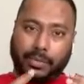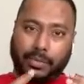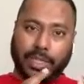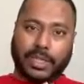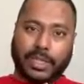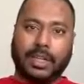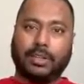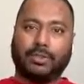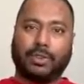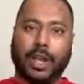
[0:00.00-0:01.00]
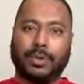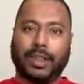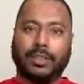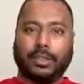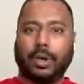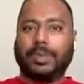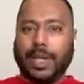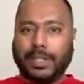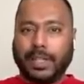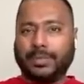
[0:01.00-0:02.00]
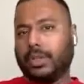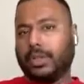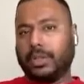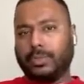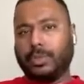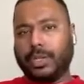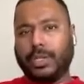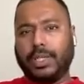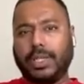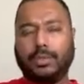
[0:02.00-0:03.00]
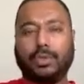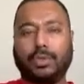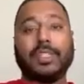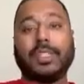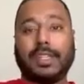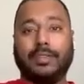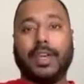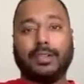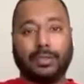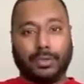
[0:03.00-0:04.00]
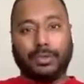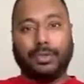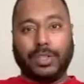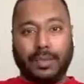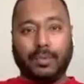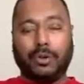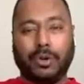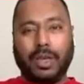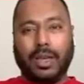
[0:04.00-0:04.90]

we still try to get the top 10 teams or the top 20 teams to a physical event to demo.